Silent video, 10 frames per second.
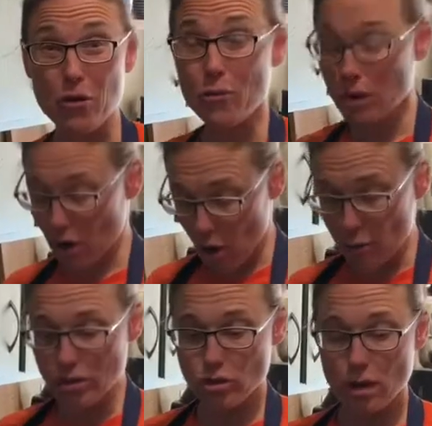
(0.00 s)
though, we are
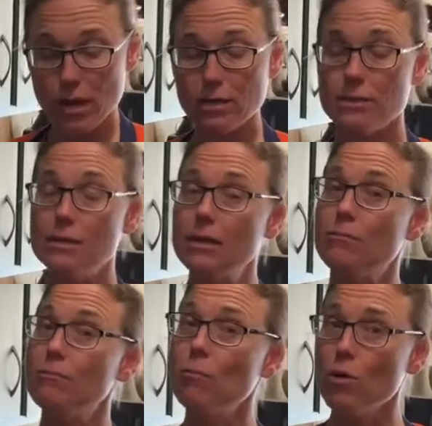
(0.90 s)
always trying to
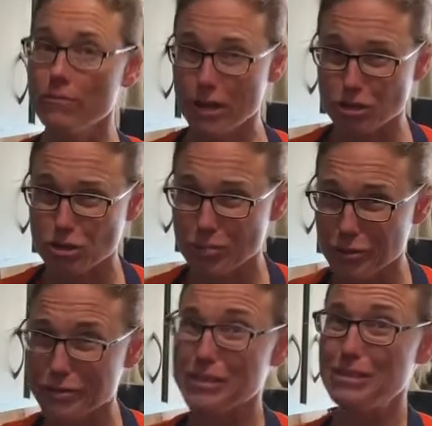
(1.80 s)
sneak more
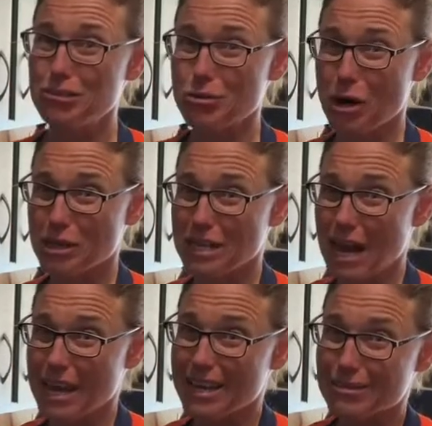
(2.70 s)
vegetables into our
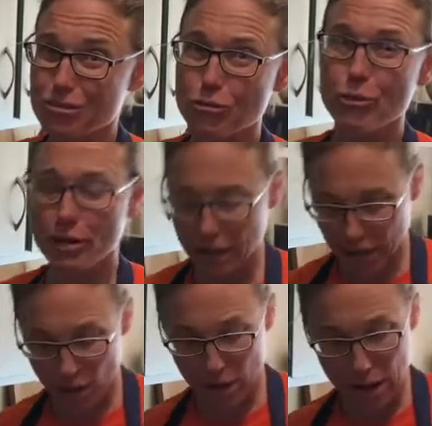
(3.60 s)
diet. So we're gonna go